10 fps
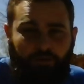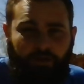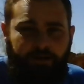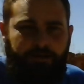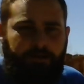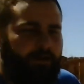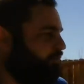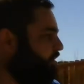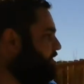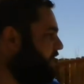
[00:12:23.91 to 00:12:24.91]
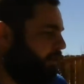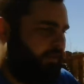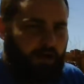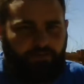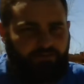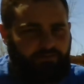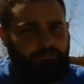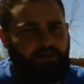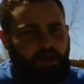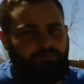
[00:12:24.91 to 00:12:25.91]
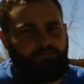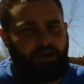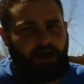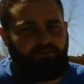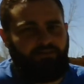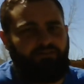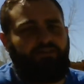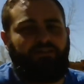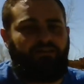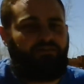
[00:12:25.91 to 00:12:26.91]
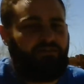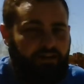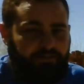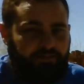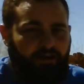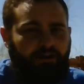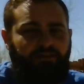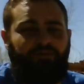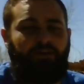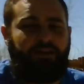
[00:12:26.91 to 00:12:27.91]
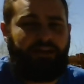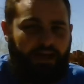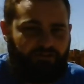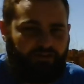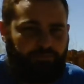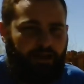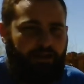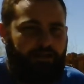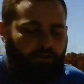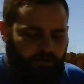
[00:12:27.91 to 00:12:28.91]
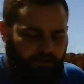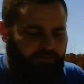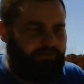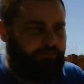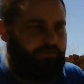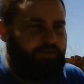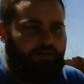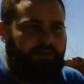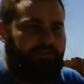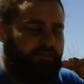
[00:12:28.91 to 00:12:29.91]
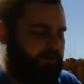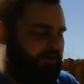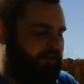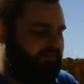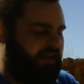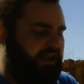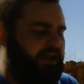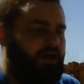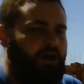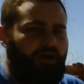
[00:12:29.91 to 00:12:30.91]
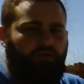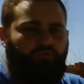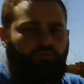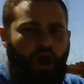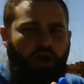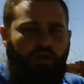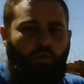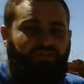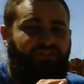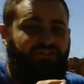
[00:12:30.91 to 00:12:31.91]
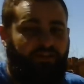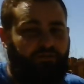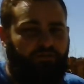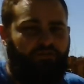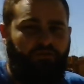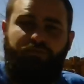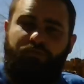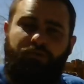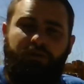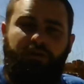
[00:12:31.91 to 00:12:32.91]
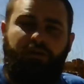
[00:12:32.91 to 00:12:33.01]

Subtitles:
okay? So it's got a lot of the same types of gases. It's going to stink there. It's a very gaseous planet. Now, there is some theory that there is a rock or center to